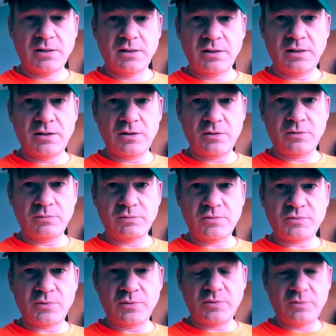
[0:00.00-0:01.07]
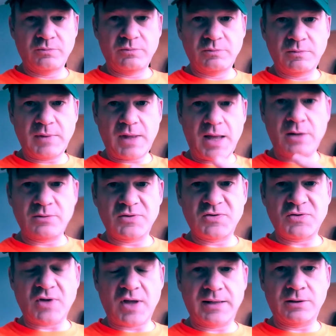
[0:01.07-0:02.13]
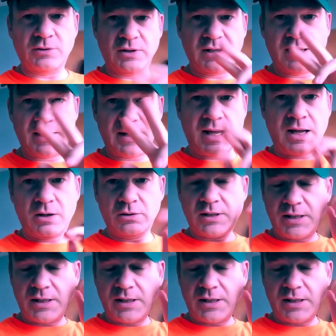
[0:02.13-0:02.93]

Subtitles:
you know, through outside, looking out,